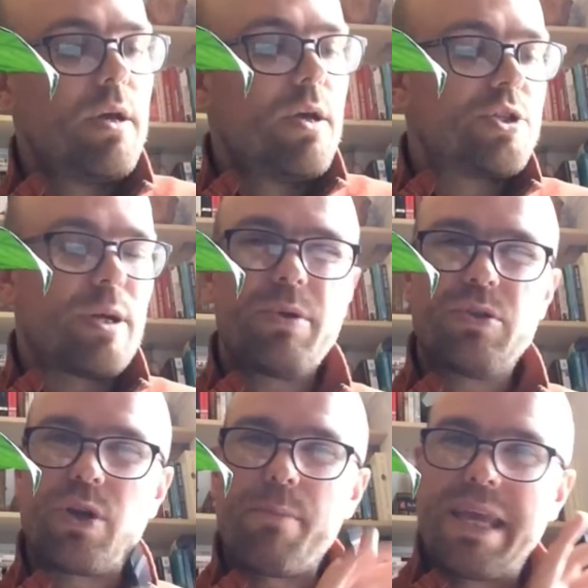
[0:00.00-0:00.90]
So I'm going
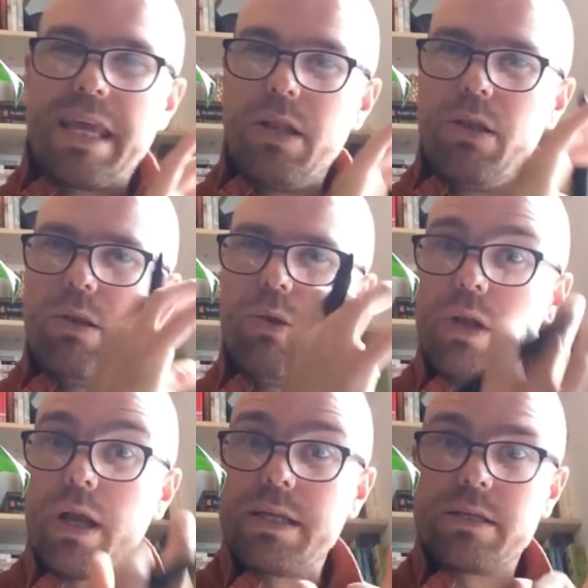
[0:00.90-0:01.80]
to try and make it look
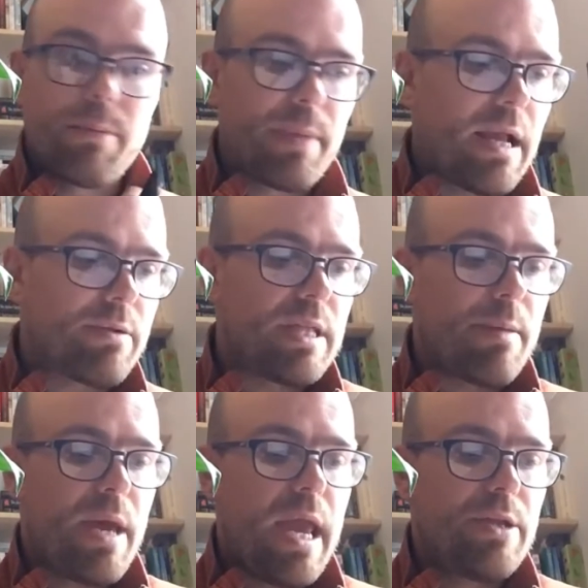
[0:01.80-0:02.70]
like it's coming out of
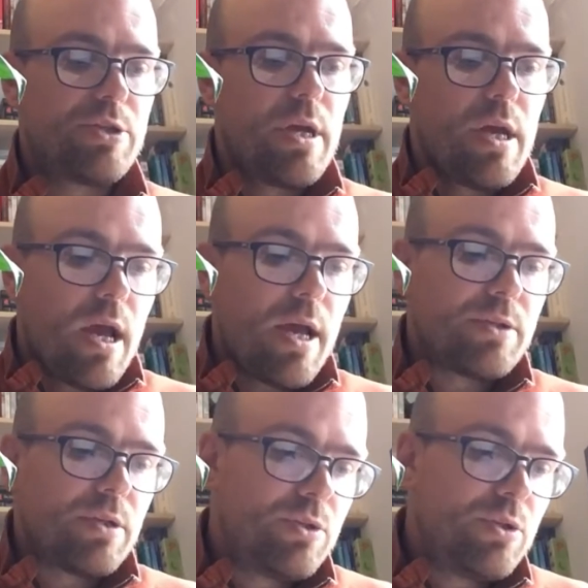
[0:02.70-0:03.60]
that page. And
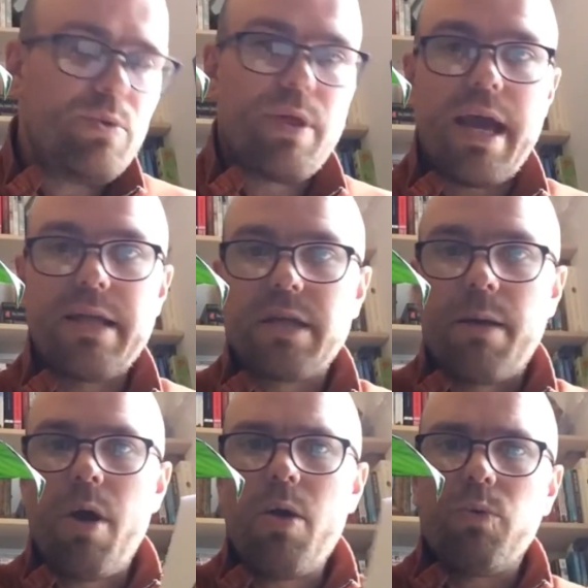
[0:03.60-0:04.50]
to do that, I
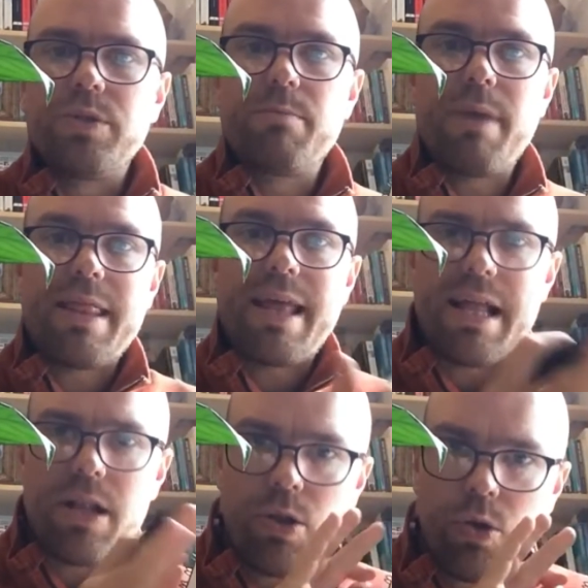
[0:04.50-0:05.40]
might want to make
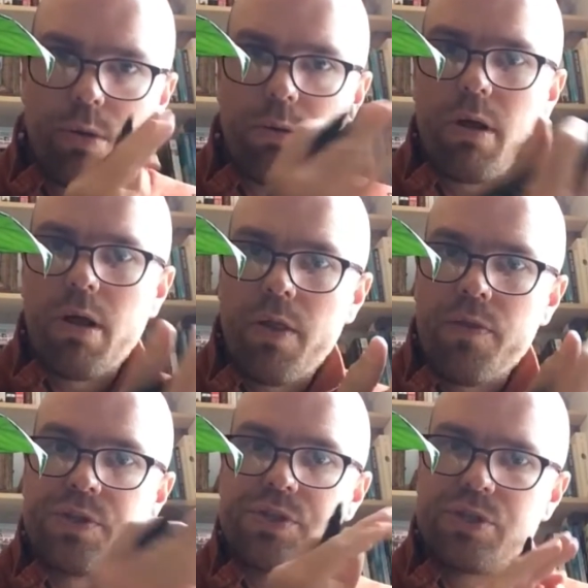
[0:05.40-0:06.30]
that look,
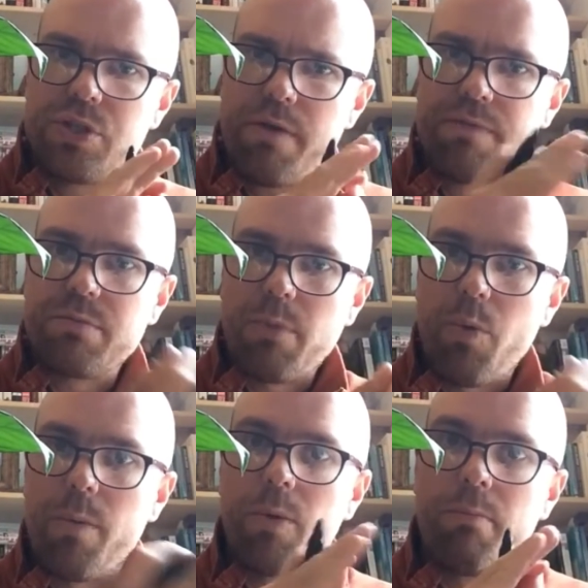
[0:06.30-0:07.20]
the surface of my
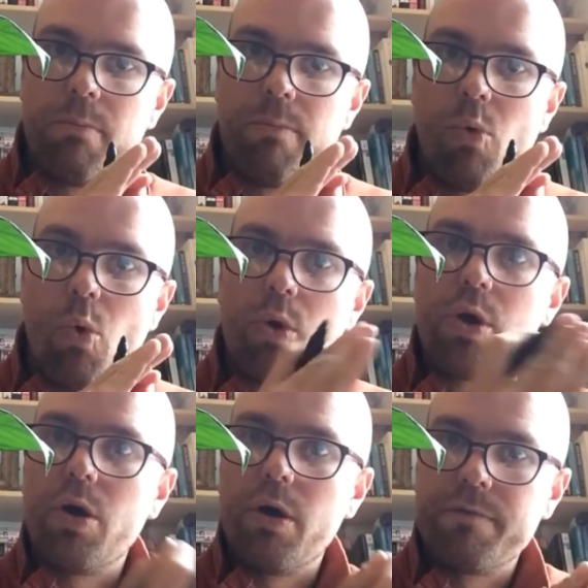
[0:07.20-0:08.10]
worm look more
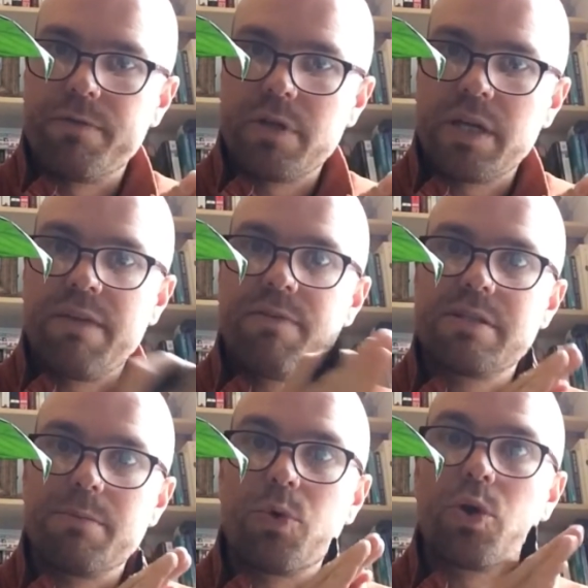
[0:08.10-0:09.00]
curved, give it
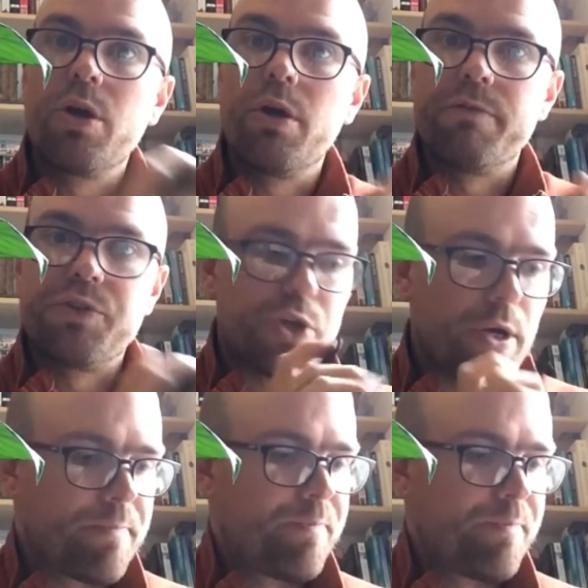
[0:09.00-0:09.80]
some curvature.